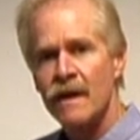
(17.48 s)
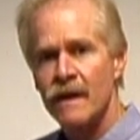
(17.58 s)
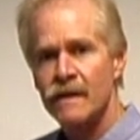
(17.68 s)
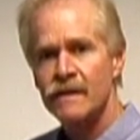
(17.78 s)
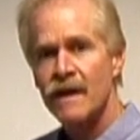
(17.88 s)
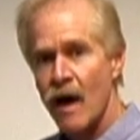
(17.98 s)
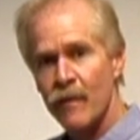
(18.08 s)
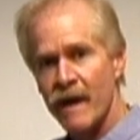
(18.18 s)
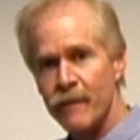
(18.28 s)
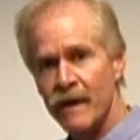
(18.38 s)
Is
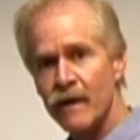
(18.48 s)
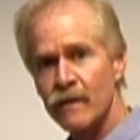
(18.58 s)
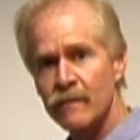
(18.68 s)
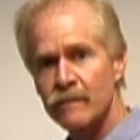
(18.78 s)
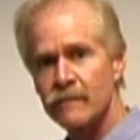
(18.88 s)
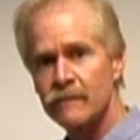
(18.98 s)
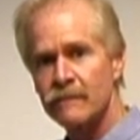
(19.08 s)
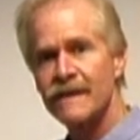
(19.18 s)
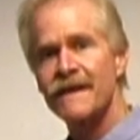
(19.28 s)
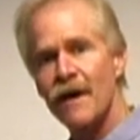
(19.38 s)
column A bigger?
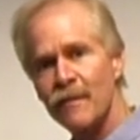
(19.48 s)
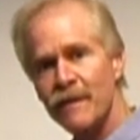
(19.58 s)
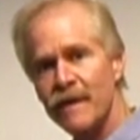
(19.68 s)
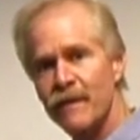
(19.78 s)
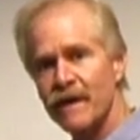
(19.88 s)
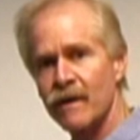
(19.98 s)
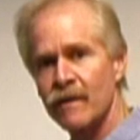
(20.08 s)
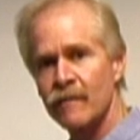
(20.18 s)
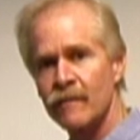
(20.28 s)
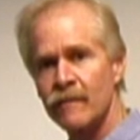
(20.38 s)
Is column B bigger?
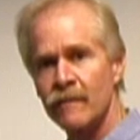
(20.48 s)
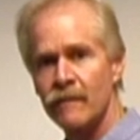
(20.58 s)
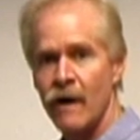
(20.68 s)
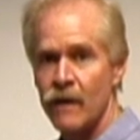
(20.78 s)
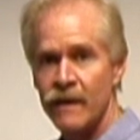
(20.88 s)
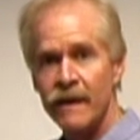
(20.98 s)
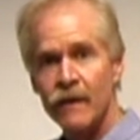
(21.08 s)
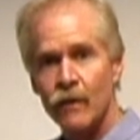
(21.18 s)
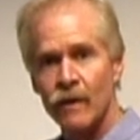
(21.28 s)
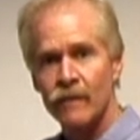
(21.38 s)
Are they
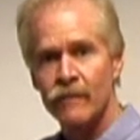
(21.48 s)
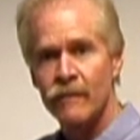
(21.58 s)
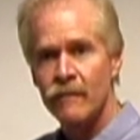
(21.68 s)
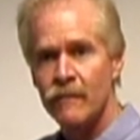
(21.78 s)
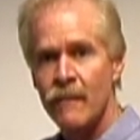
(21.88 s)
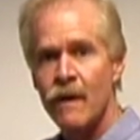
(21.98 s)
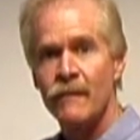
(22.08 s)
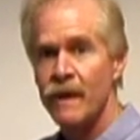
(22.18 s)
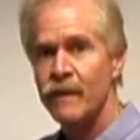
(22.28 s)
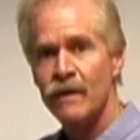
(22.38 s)
equal?
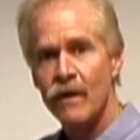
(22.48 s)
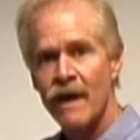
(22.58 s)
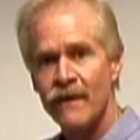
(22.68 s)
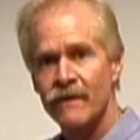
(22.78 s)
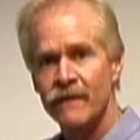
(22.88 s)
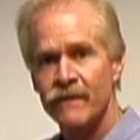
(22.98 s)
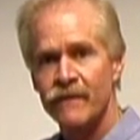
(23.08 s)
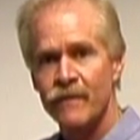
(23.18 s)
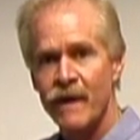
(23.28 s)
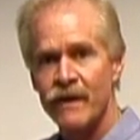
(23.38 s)
Maybe you don't have enough
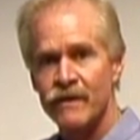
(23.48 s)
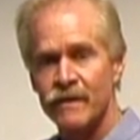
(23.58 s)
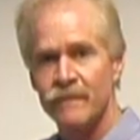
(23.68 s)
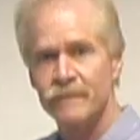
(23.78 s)
information.